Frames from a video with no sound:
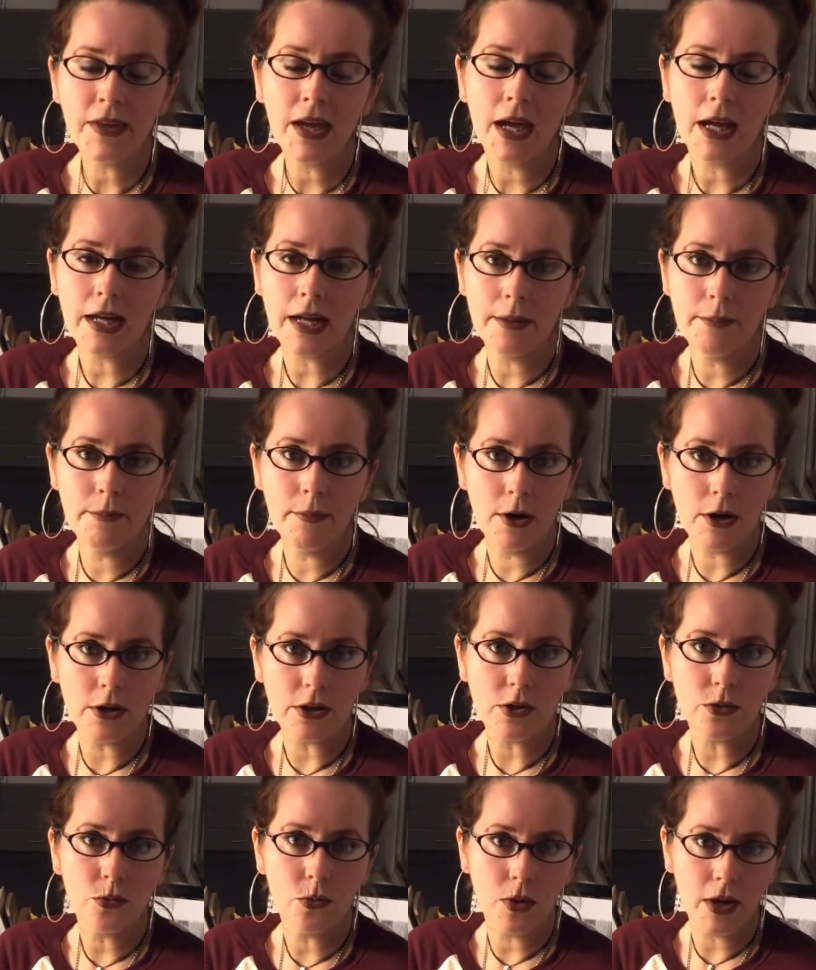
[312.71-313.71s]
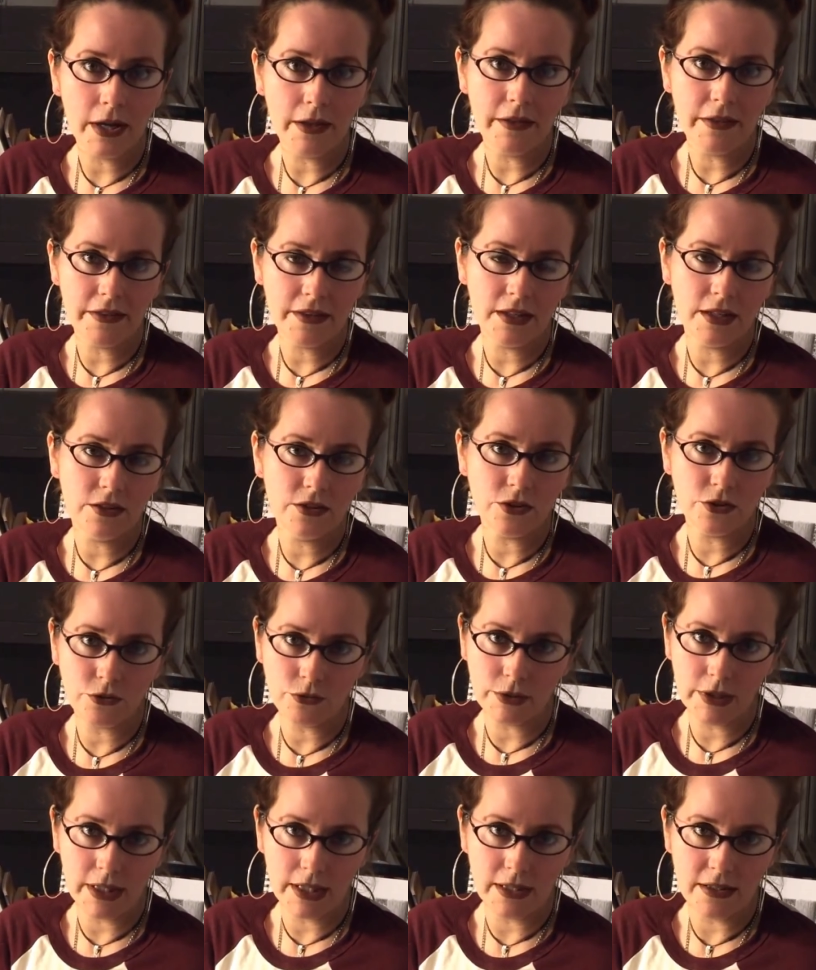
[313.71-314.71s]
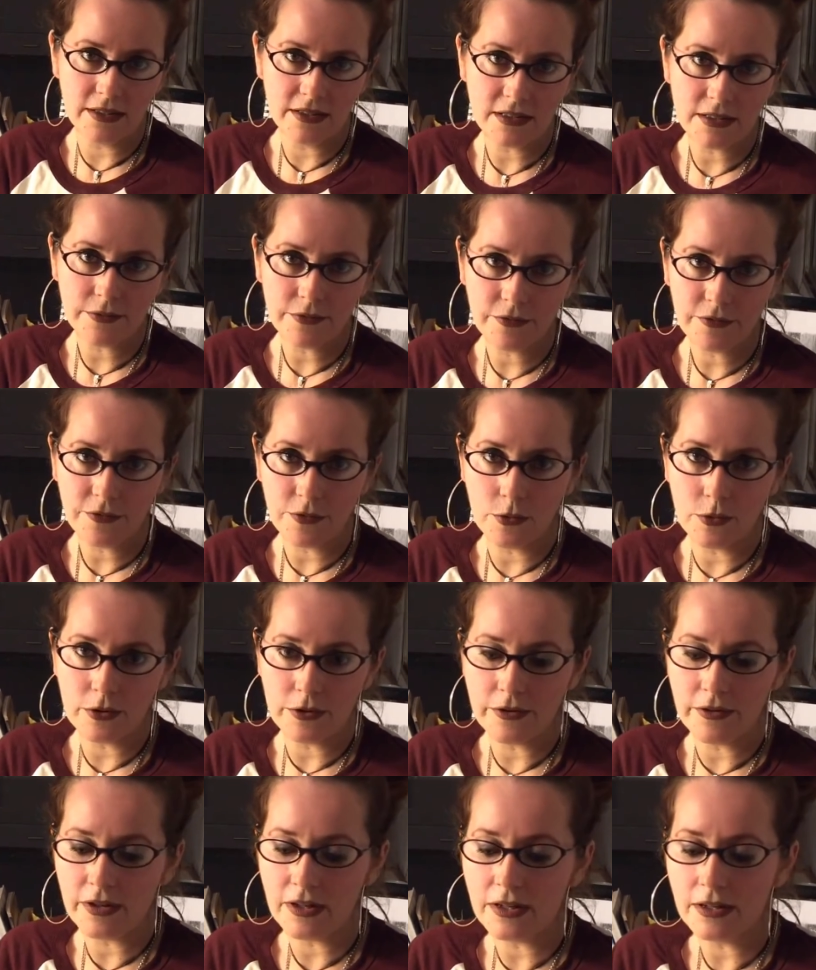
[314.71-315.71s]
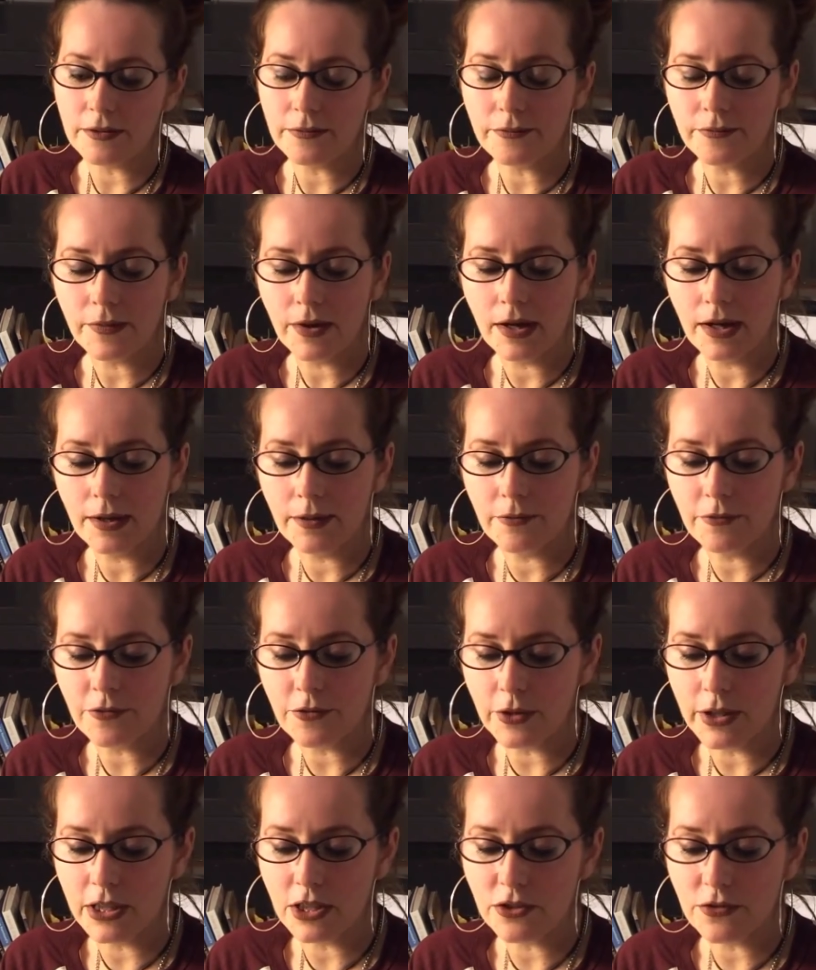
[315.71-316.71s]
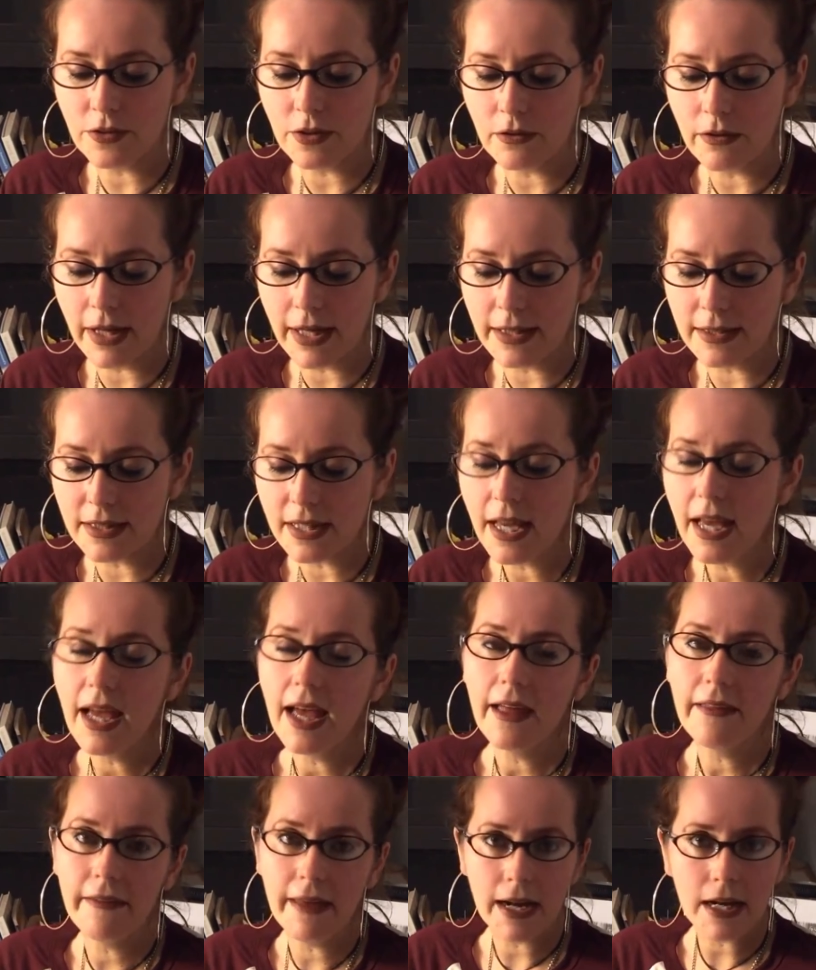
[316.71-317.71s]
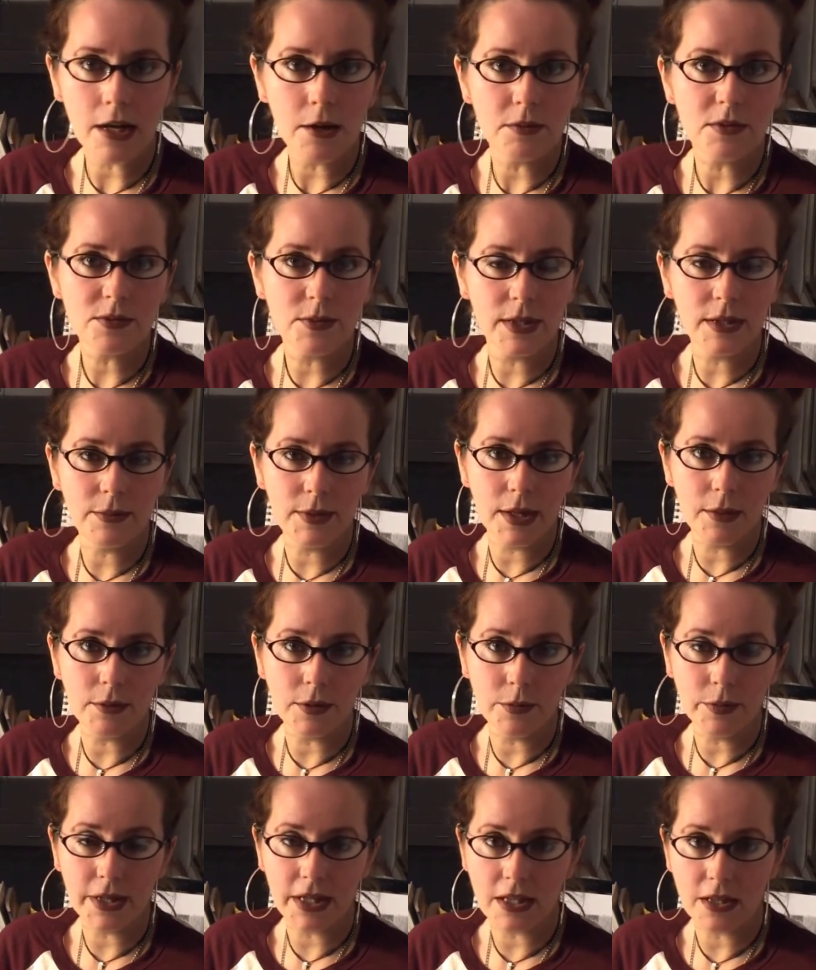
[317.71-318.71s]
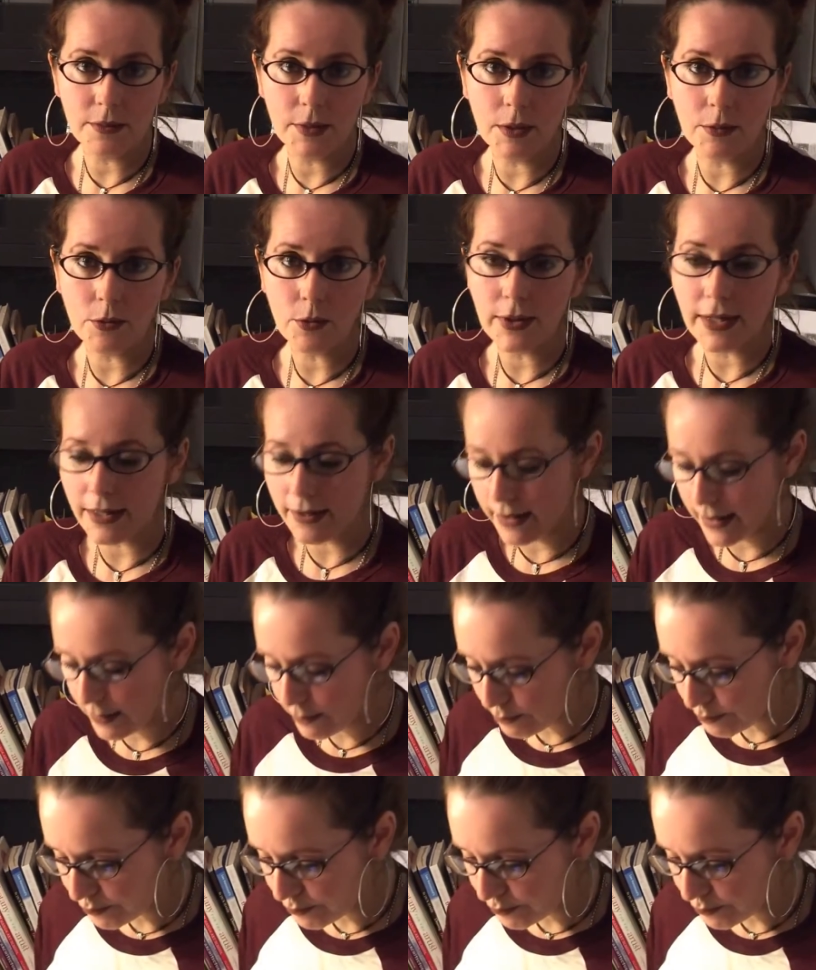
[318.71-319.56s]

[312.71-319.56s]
and I mark what the degree is for each of the leads, and that helps me to be able to pick them up quickly.